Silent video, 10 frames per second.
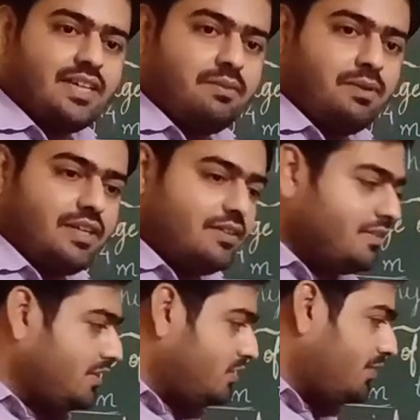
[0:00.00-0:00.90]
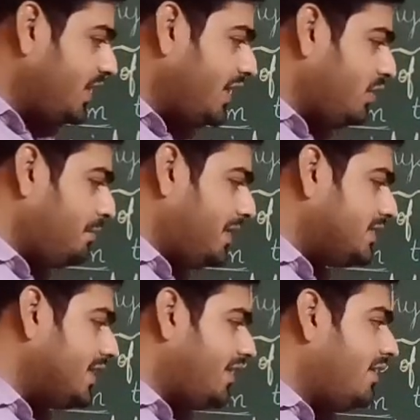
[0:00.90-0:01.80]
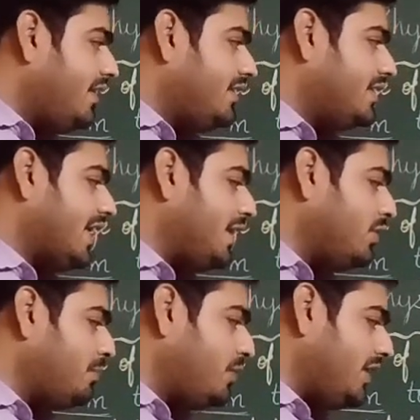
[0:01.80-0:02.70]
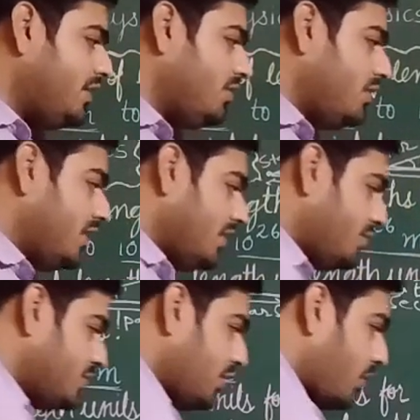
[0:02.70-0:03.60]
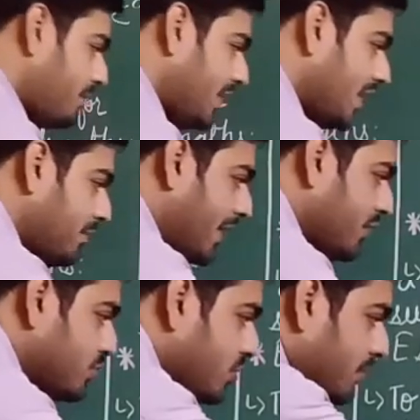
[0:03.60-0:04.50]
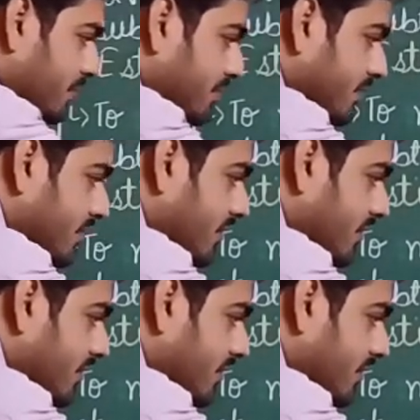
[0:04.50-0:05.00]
10 meter. So we cannot measure the size of molecule using optical microscope.